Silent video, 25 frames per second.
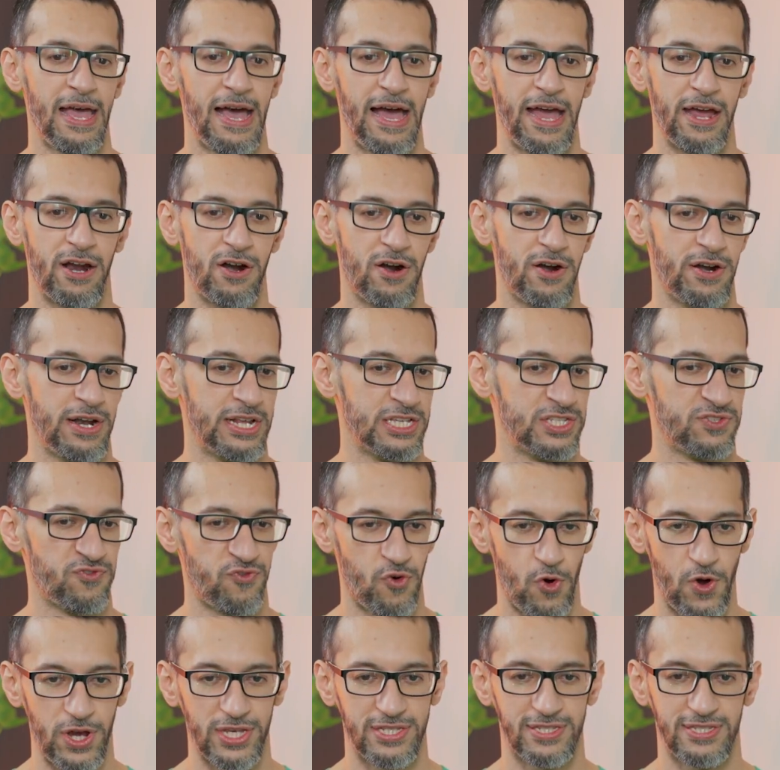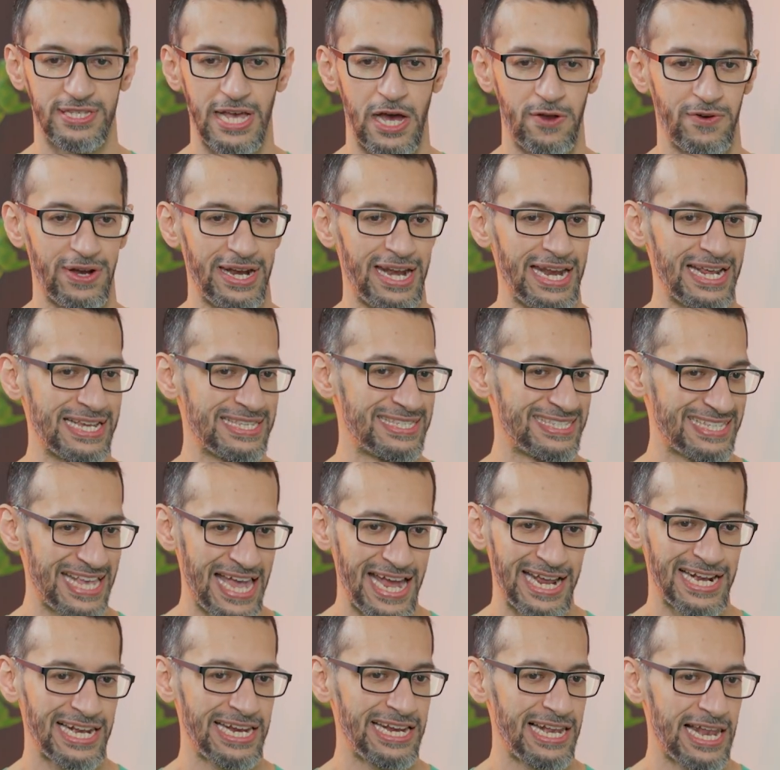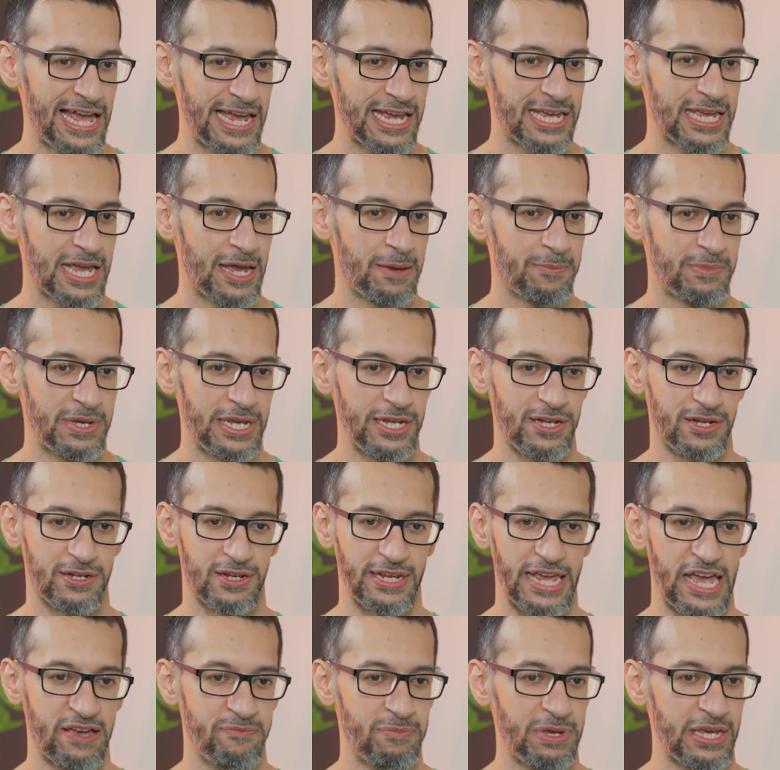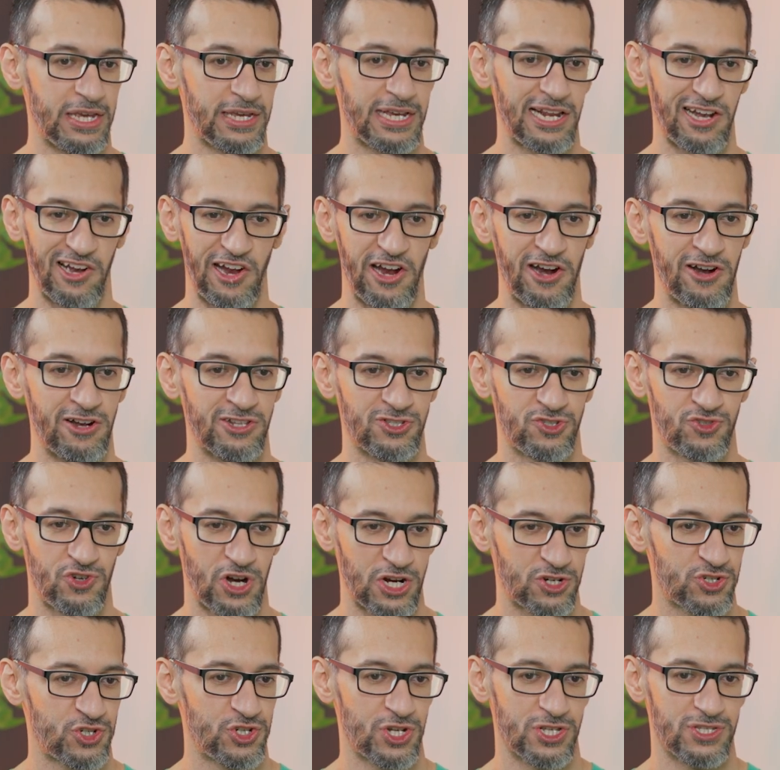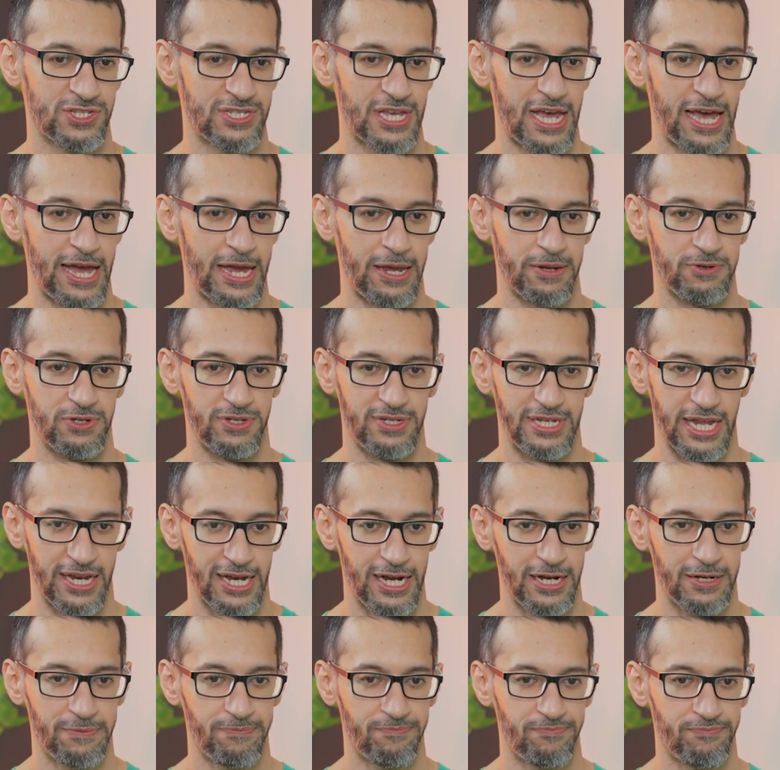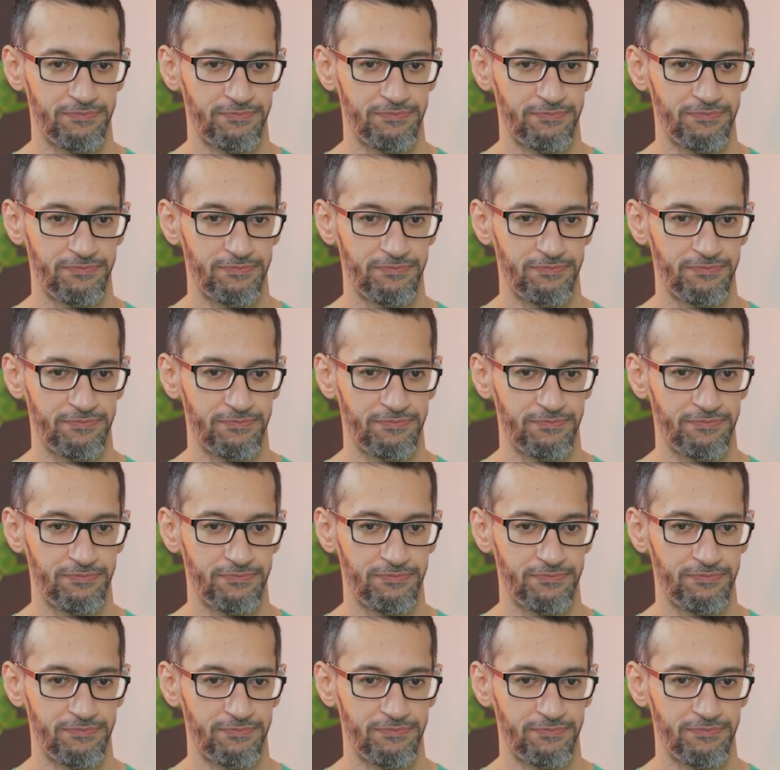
I heard his voice sounded exactly like him. He gave me clear instructions. I did it,